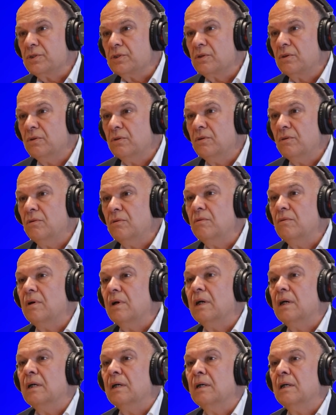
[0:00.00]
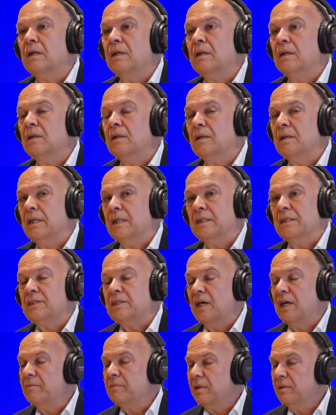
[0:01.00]
school at the
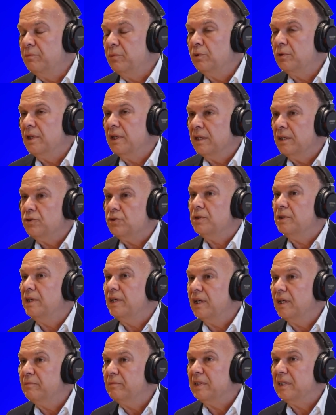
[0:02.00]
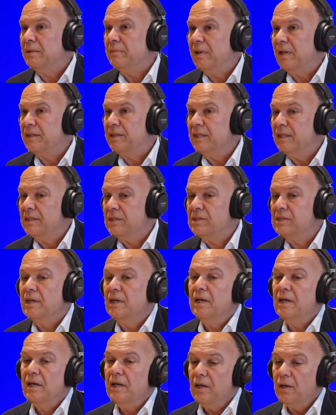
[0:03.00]
time, computing, engineering, and mathematics,
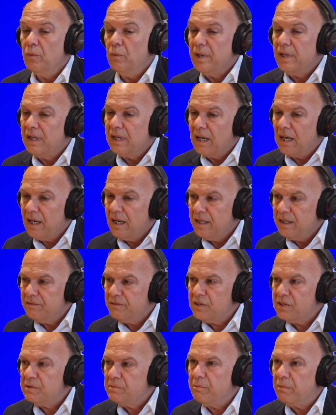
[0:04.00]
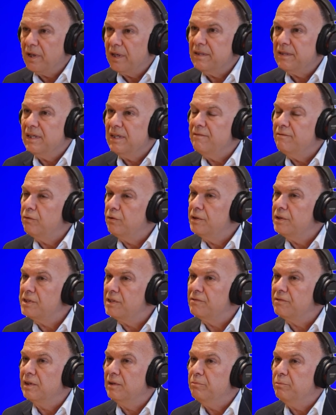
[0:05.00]
we kind of spread the
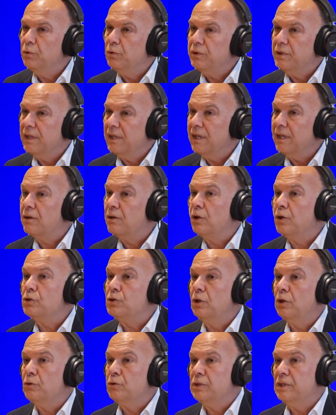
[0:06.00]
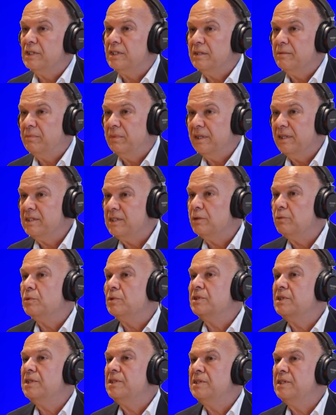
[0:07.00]
influence of computing across those disciplines. It
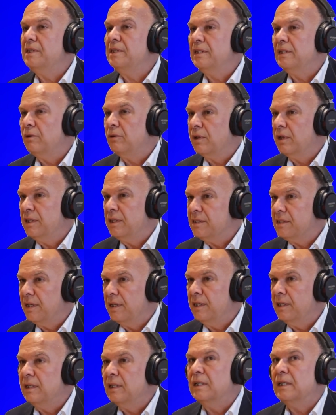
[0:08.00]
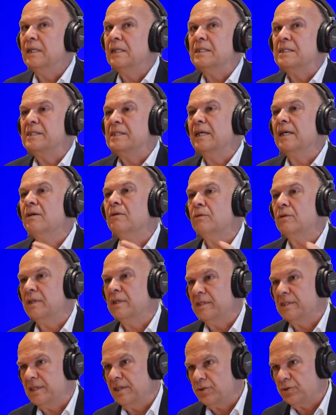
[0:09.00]
was easy in the in a single
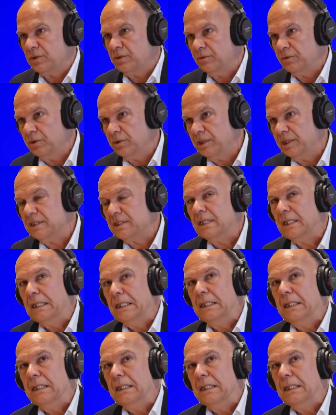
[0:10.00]
organizational unit.